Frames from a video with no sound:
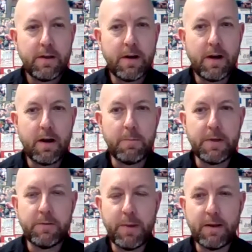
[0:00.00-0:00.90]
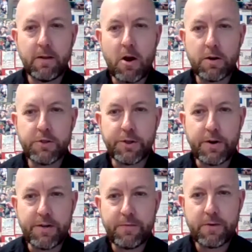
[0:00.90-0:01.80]
Um, it'd been a long
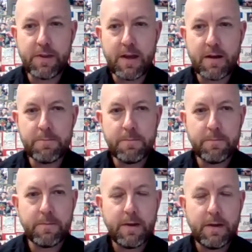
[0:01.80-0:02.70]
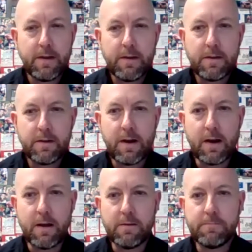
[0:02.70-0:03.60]
journey for them.
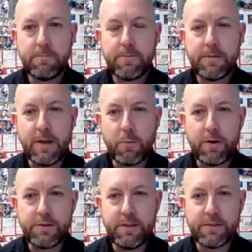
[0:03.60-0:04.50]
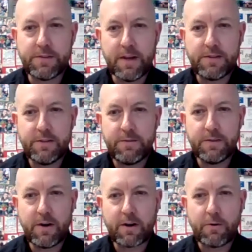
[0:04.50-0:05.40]
Uh, They weren't as decisive
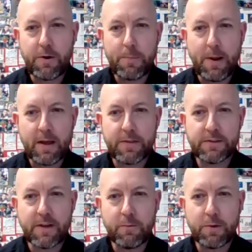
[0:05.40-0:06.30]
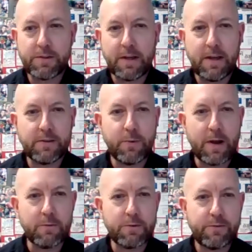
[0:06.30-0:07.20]
in their career path as I was, I guess, when
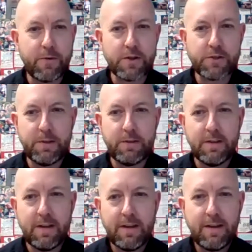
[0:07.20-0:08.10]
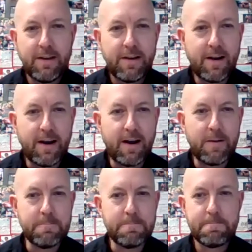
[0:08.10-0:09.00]
I was a freshman.
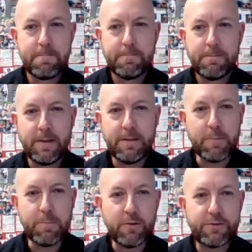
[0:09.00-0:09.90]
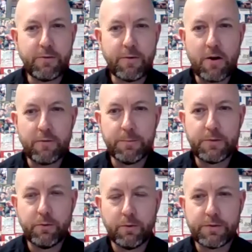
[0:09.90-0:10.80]
Um, and they bounced around from
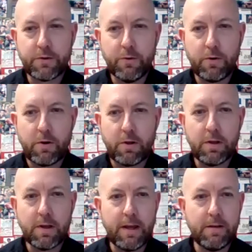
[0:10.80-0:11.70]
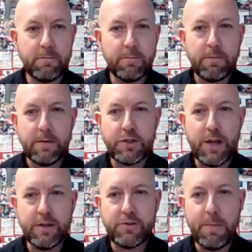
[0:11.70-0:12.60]
school to school and
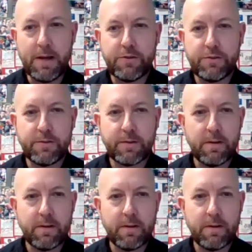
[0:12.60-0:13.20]
changed majors a